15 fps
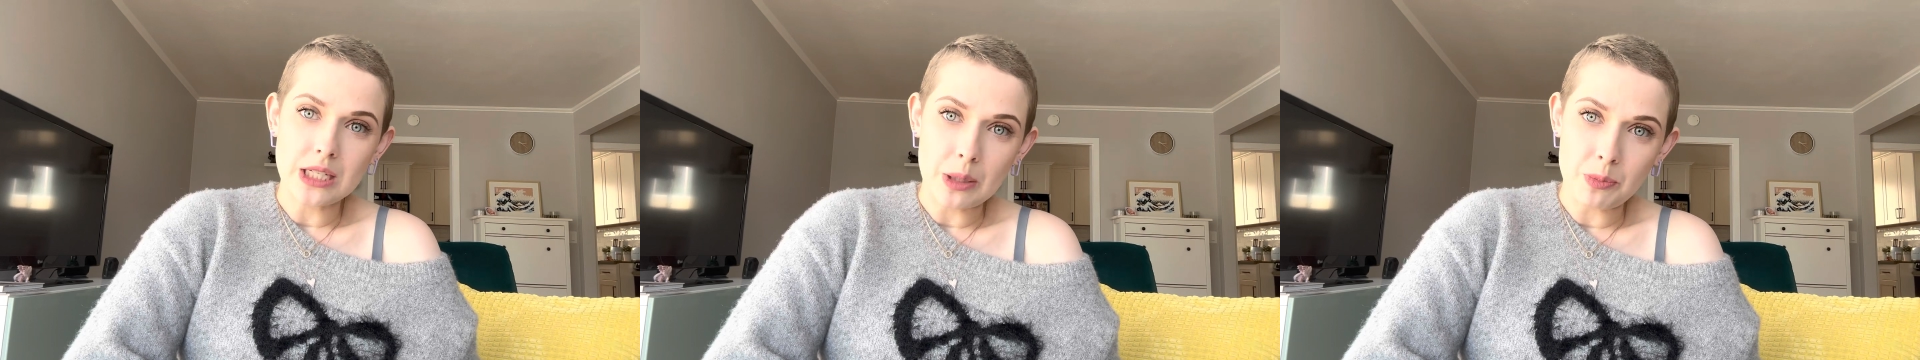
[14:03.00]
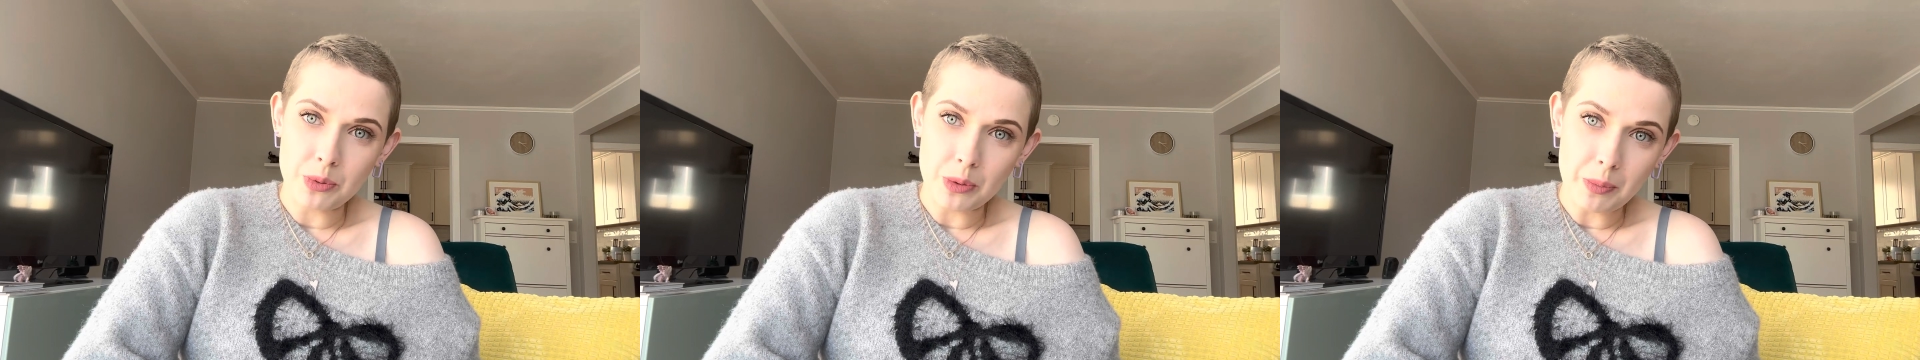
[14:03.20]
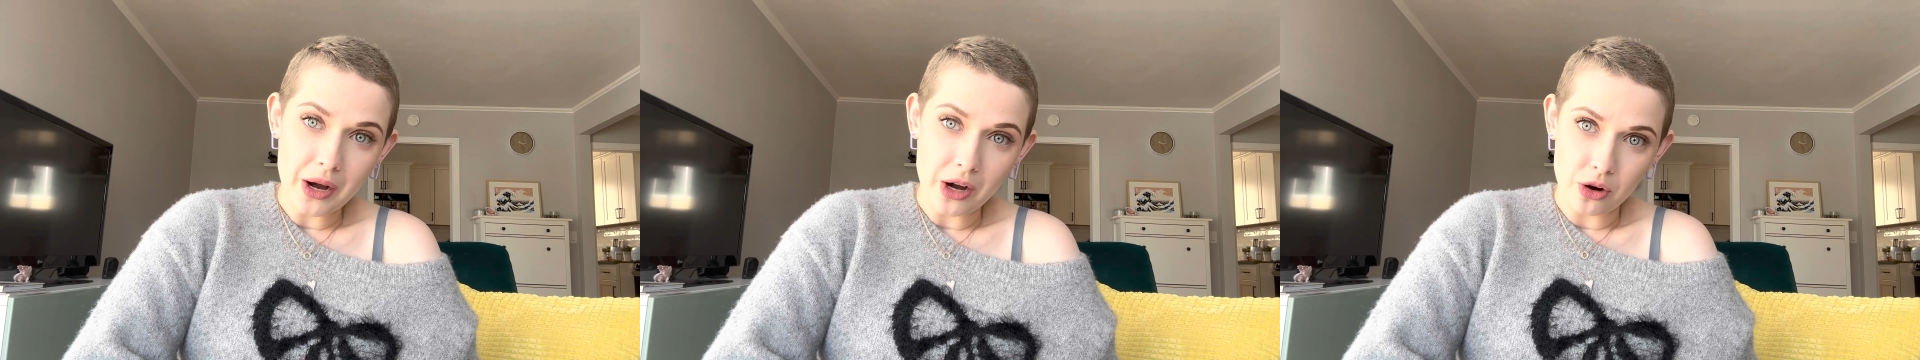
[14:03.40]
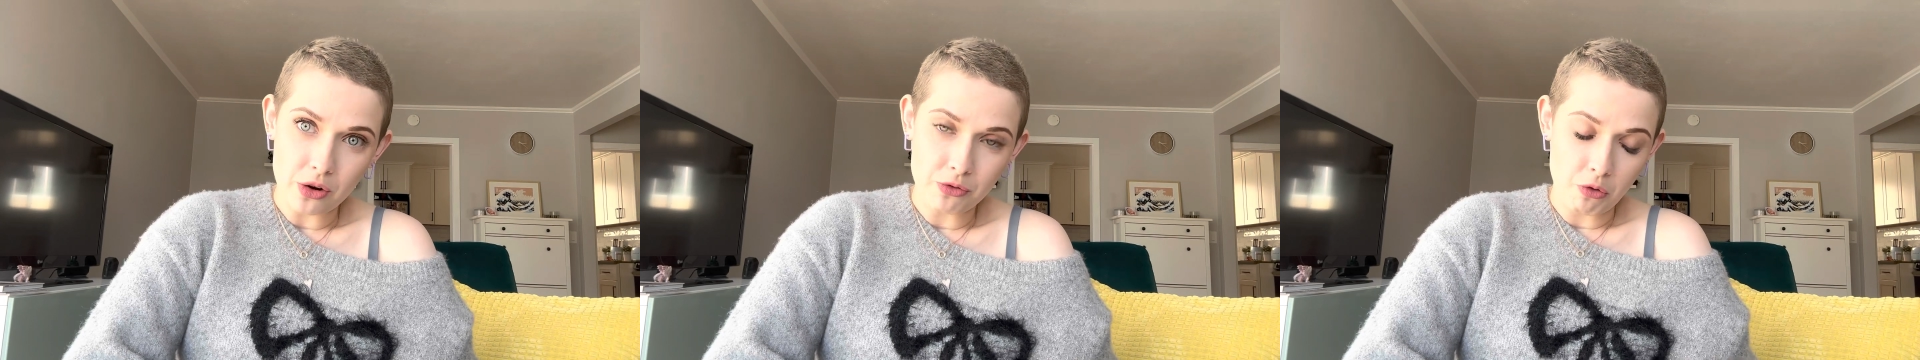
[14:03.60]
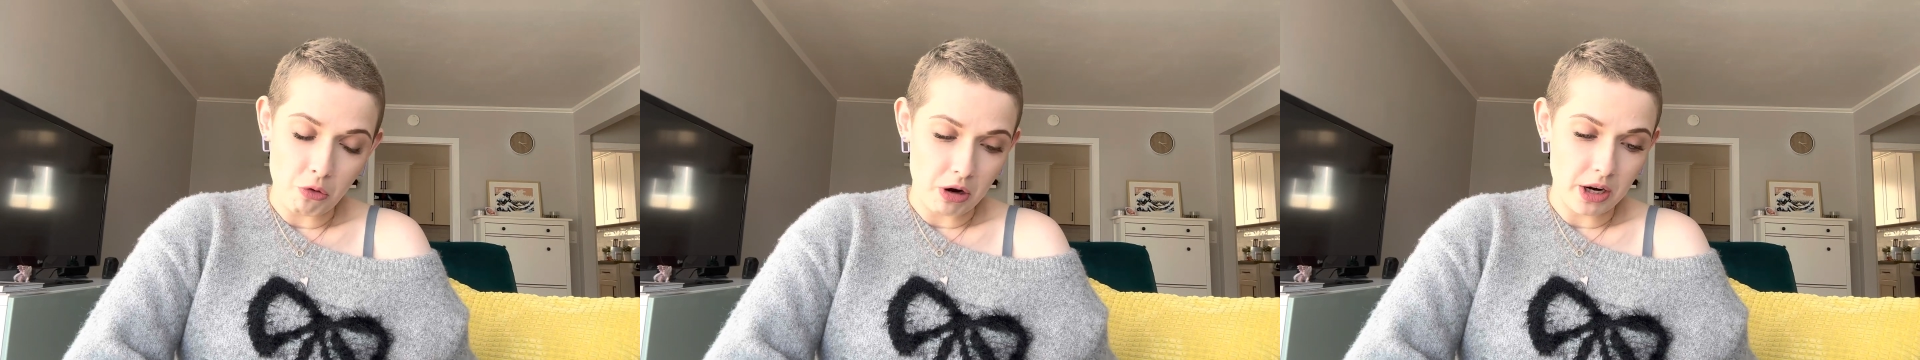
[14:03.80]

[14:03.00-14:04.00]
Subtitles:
I prepare for